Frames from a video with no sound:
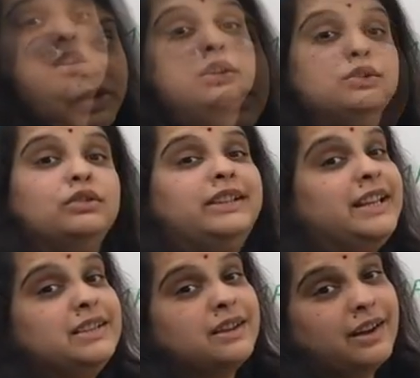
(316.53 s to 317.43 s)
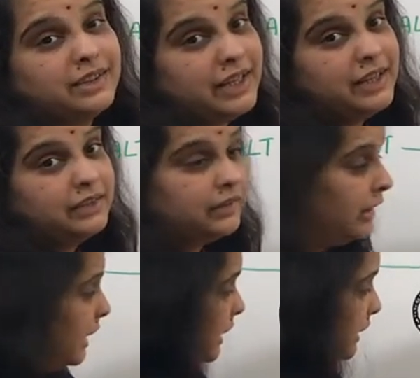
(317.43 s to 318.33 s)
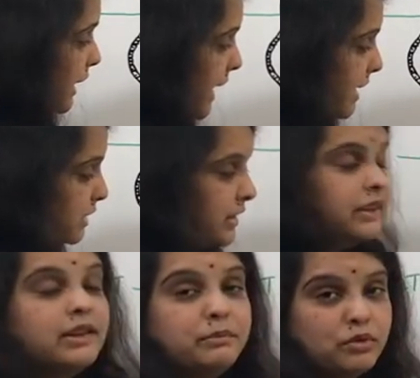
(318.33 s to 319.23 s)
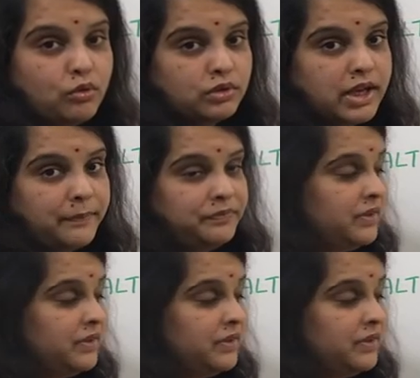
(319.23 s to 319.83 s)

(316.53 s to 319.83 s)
So these are the three layers in the mucosa,